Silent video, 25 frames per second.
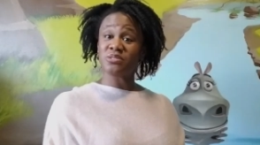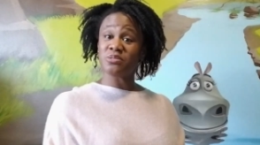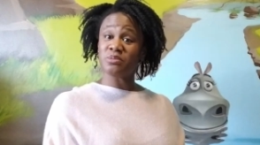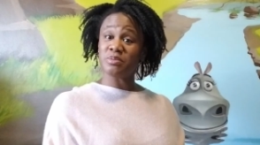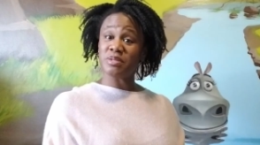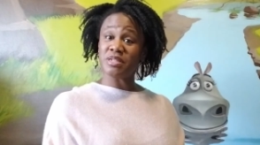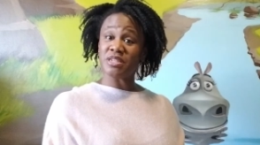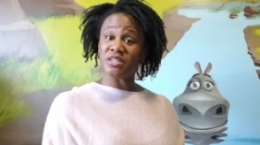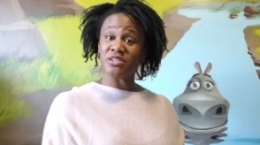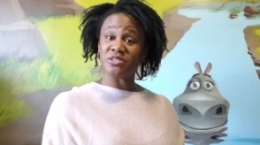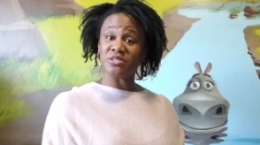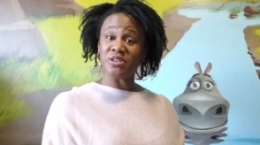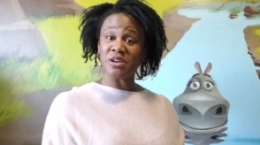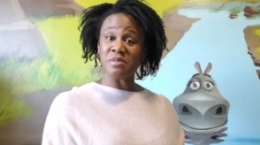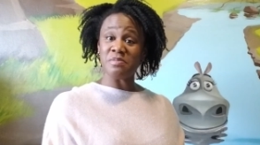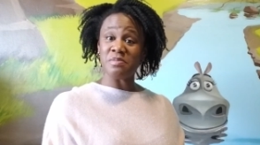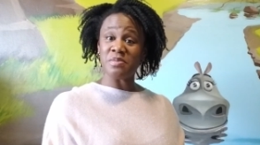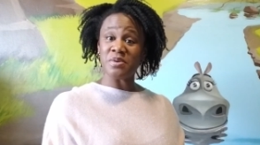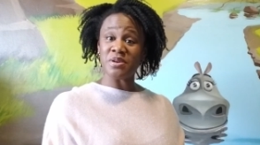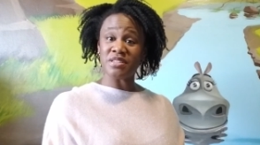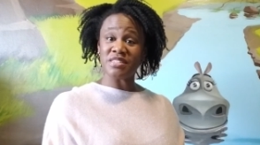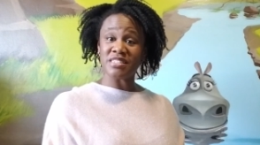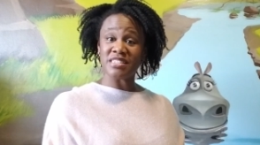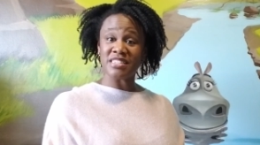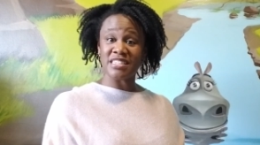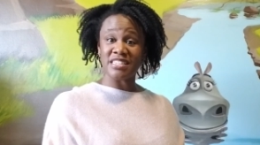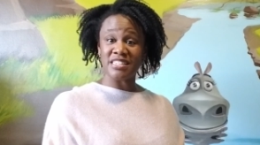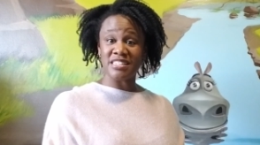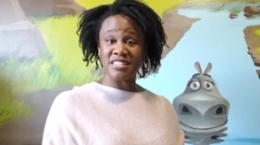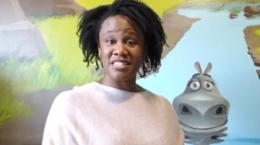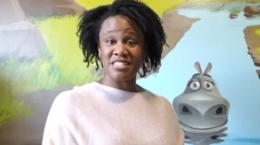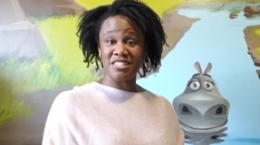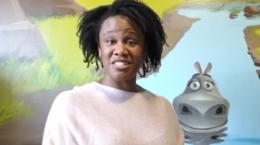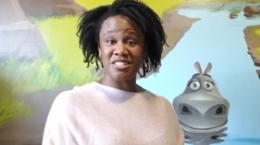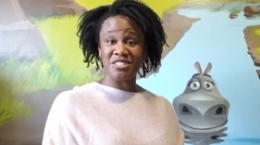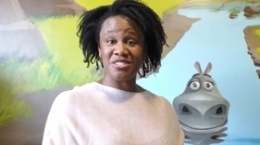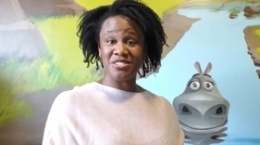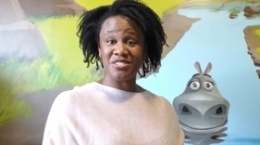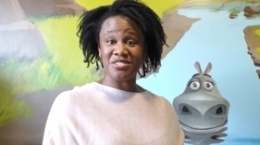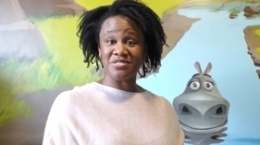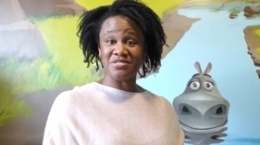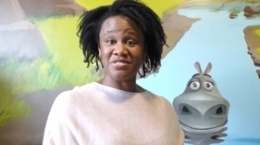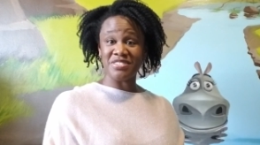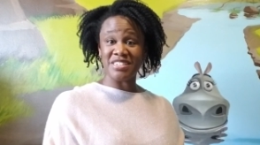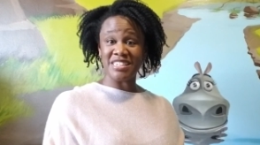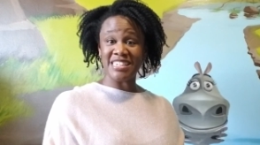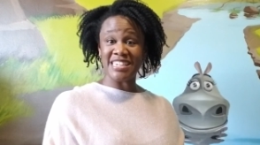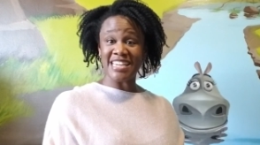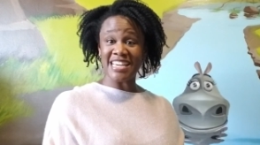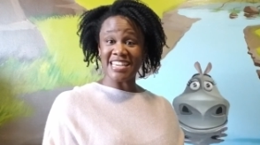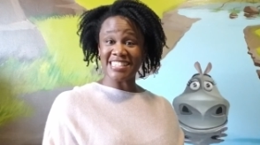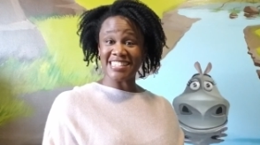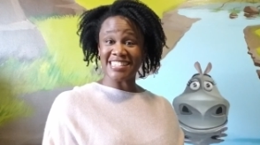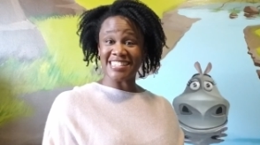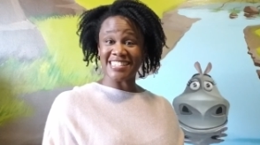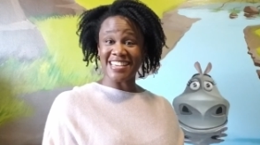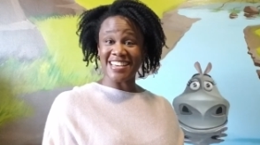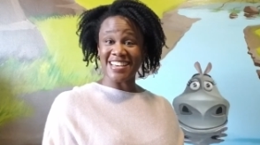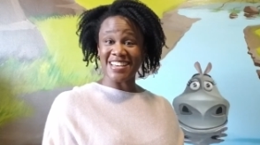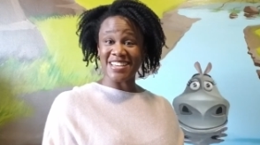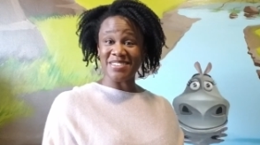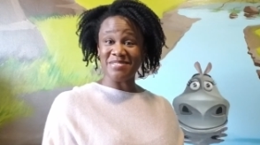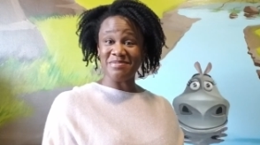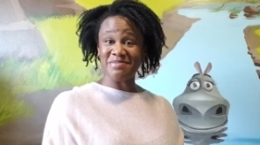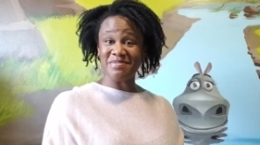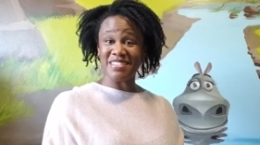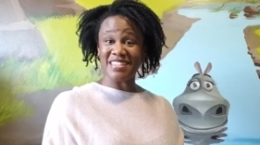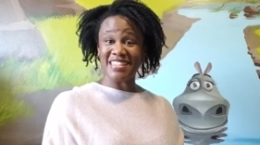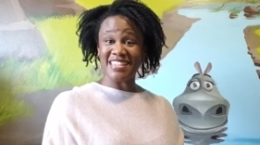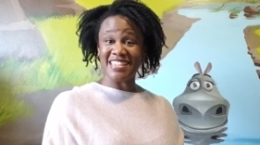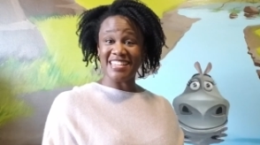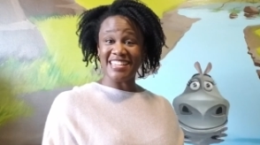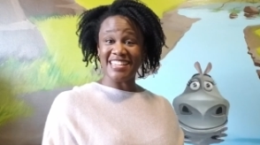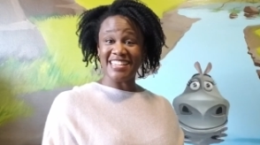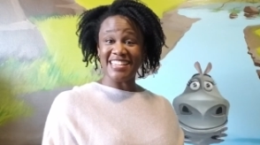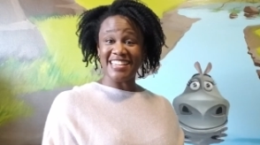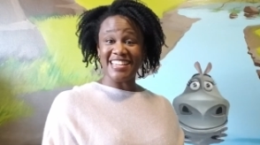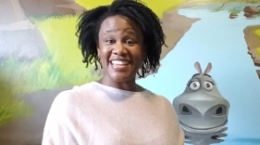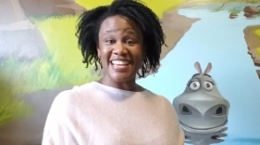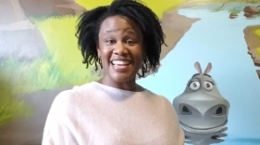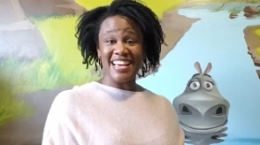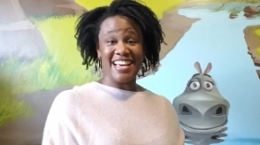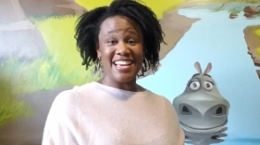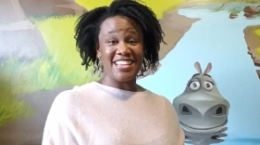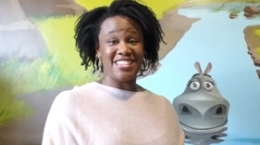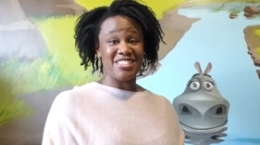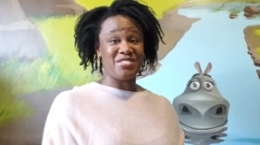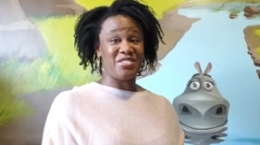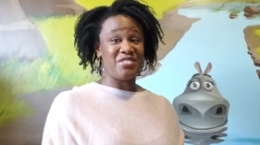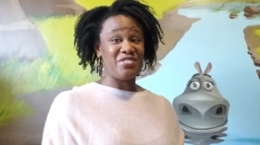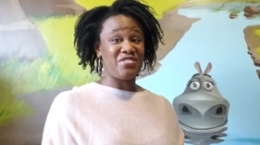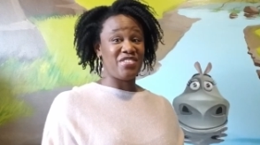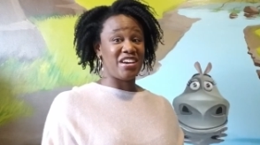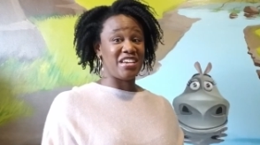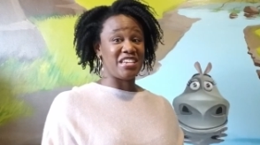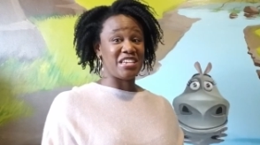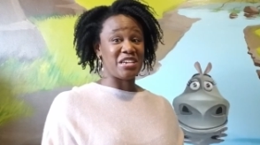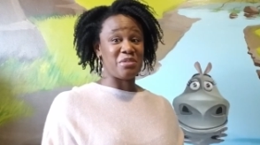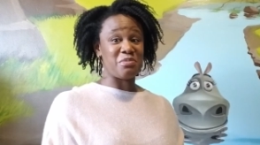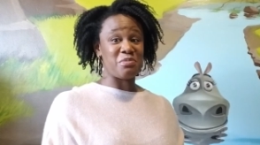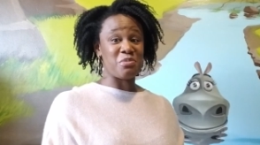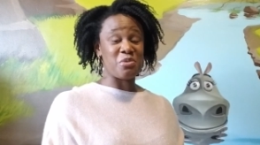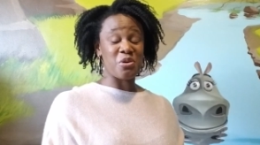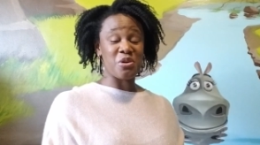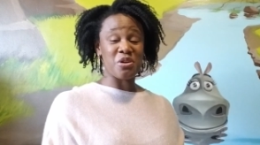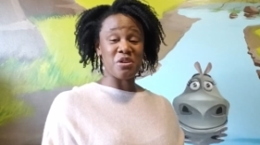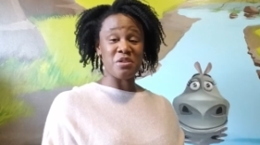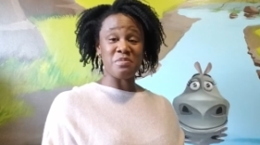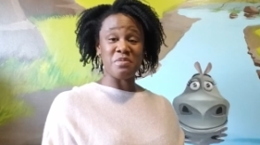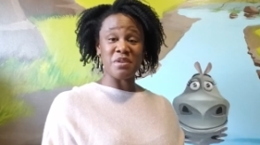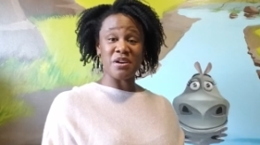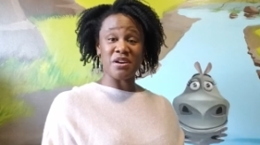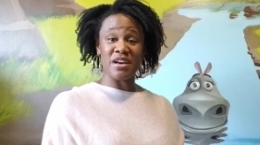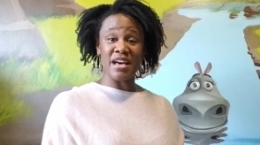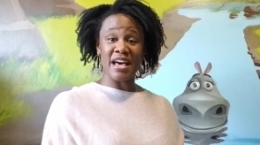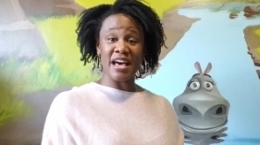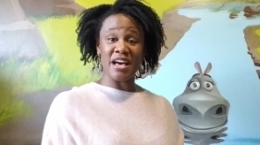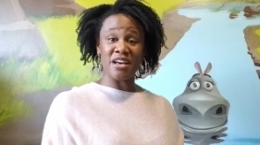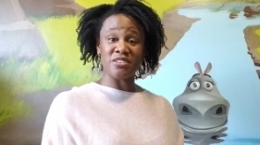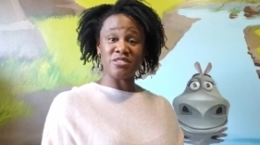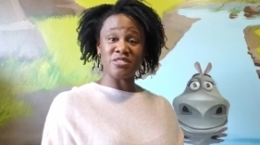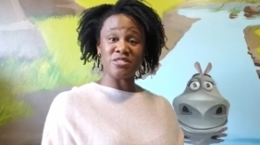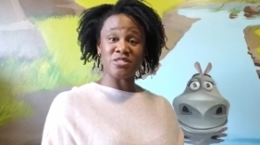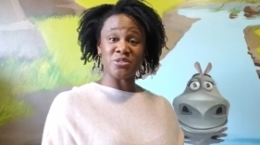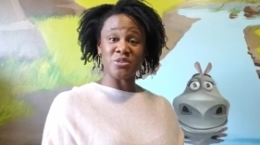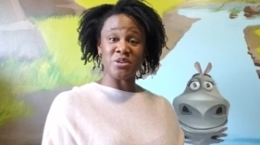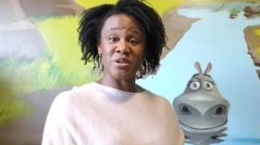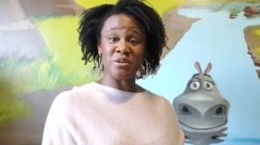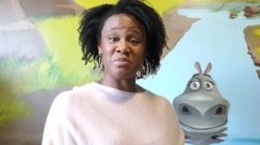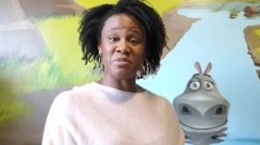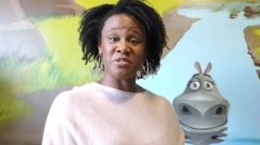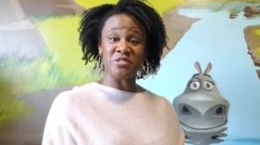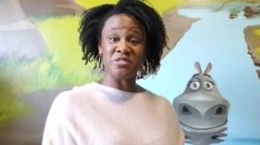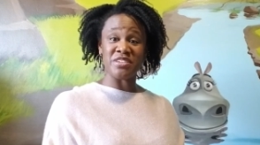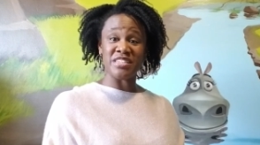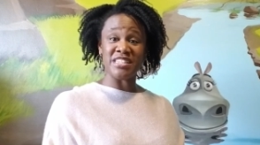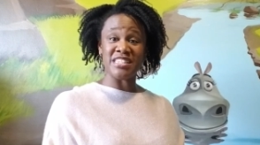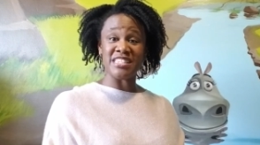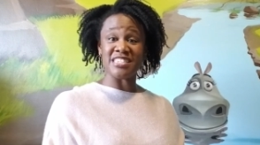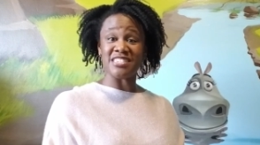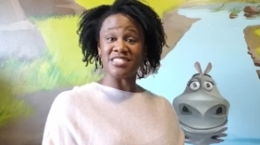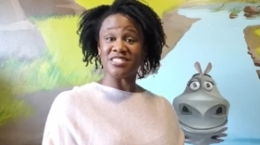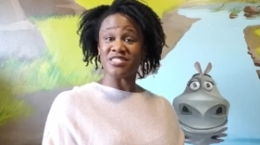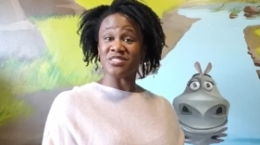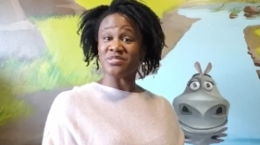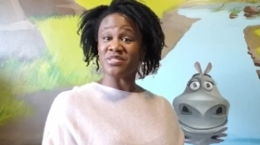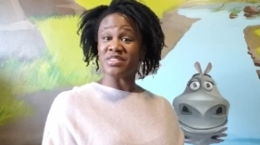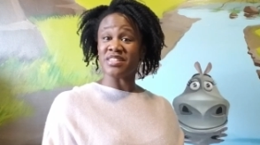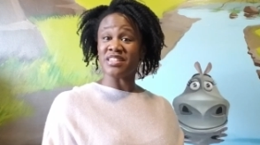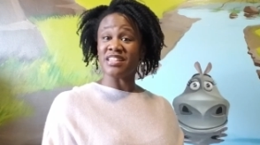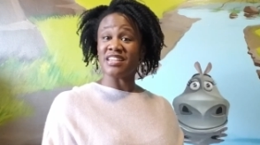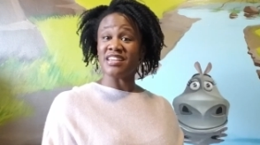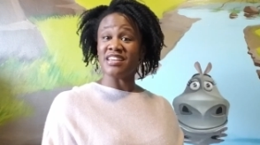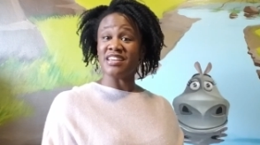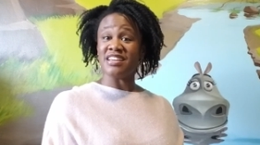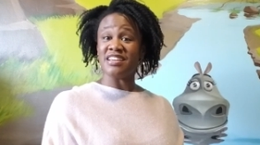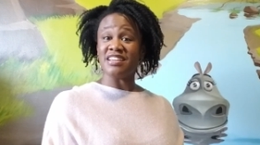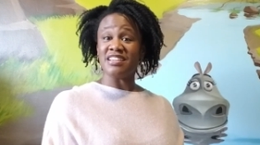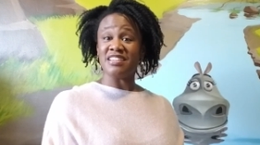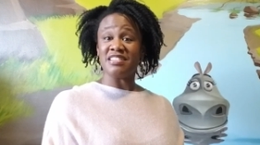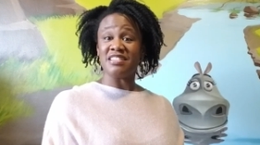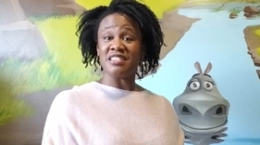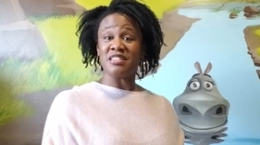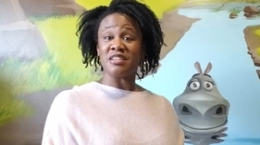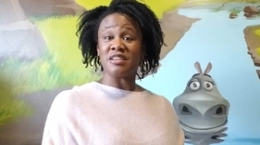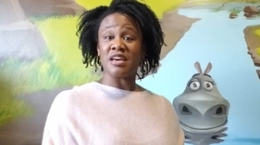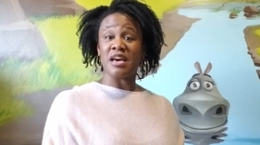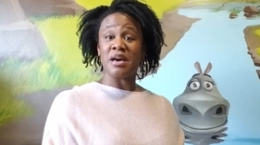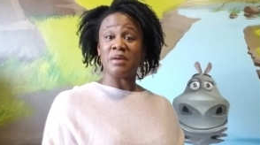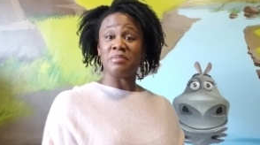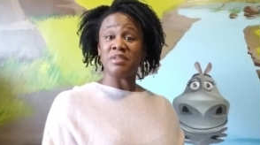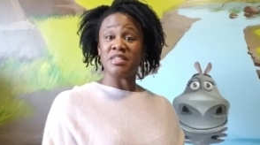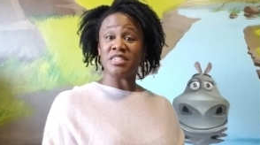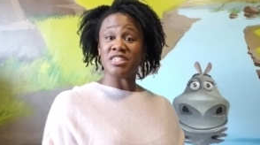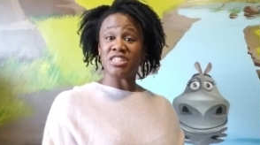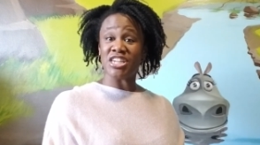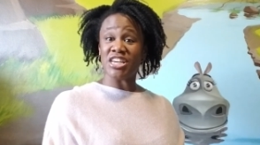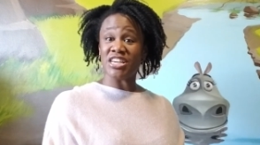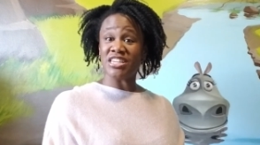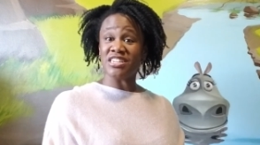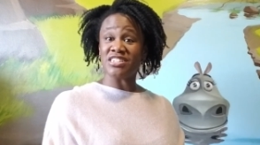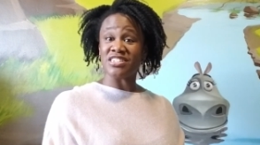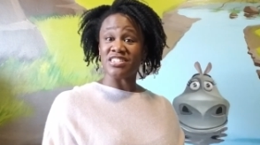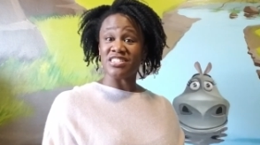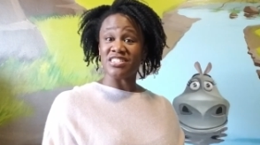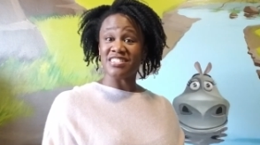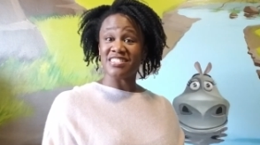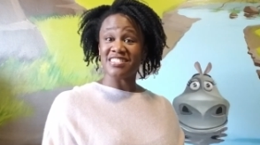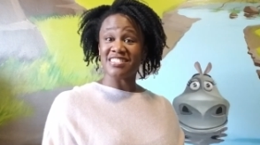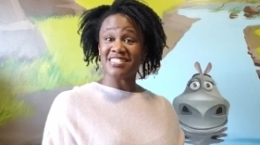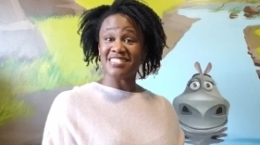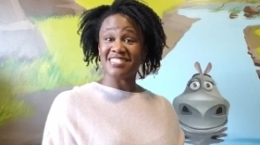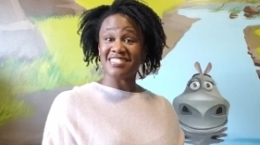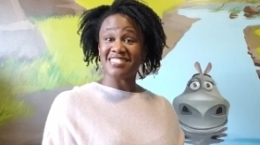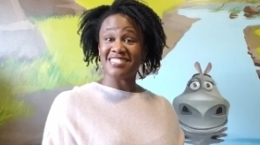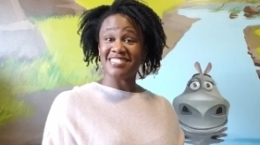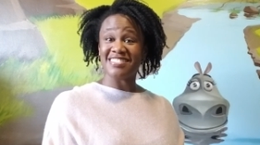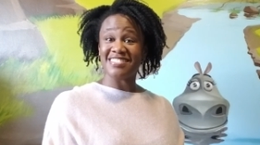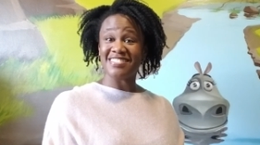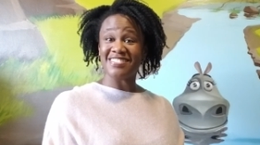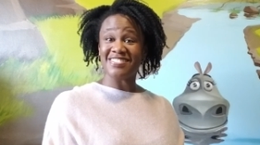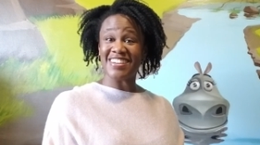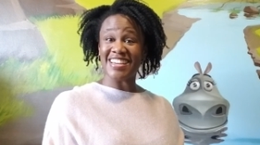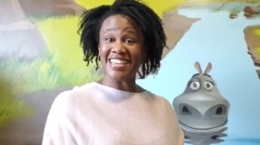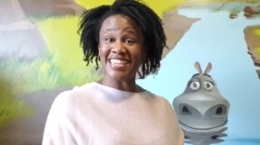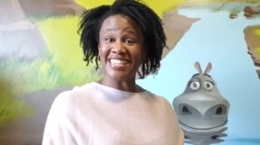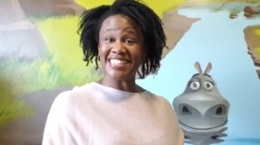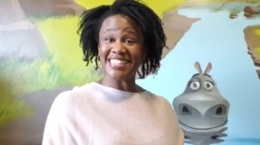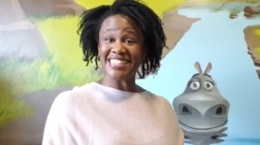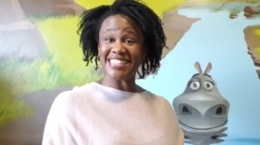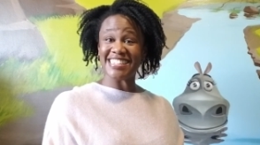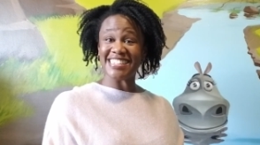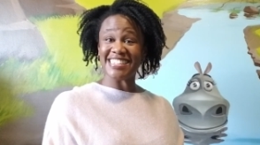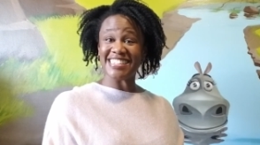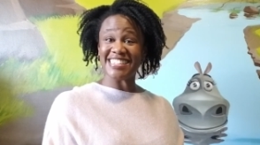will be a great book to continue to read next time as we find out more about how Zoe-Marie deals with the coming changes, right?